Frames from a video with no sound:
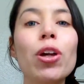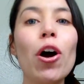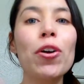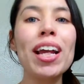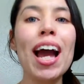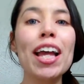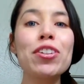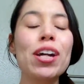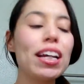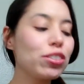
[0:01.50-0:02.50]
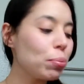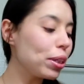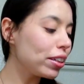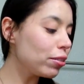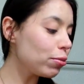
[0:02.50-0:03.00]
Alright, hi you guys, so I'm
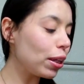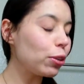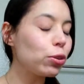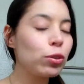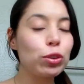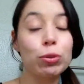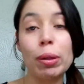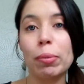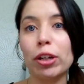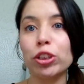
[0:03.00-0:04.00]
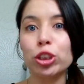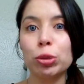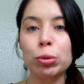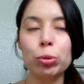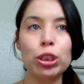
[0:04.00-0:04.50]
here to finally review my
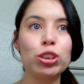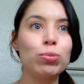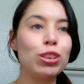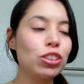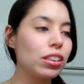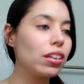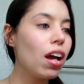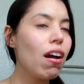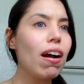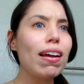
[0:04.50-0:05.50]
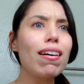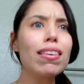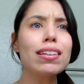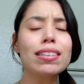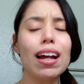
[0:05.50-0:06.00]
Microdermabrasion machine. I got
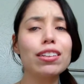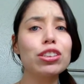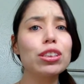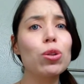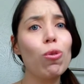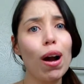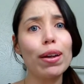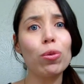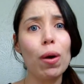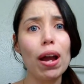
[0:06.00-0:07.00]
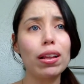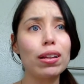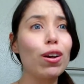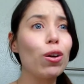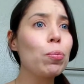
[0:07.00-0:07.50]
this actually quite a while
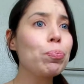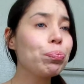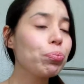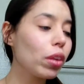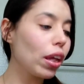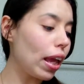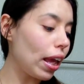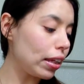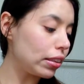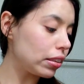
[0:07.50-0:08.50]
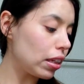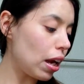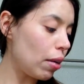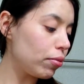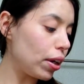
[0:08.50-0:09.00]
ago, and
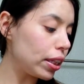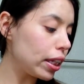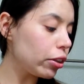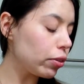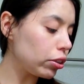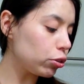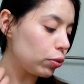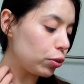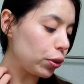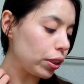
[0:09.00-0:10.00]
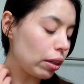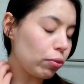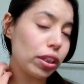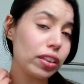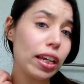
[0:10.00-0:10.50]
I'm finally getting around to reviewing it. I've
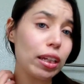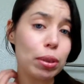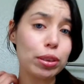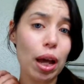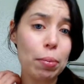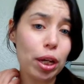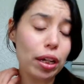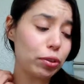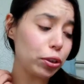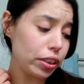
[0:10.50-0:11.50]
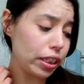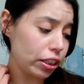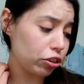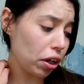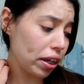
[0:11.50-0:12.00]
really taken my time kind of using it
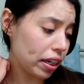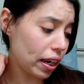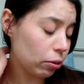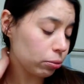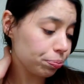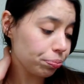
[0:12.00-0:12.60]
and trying it out,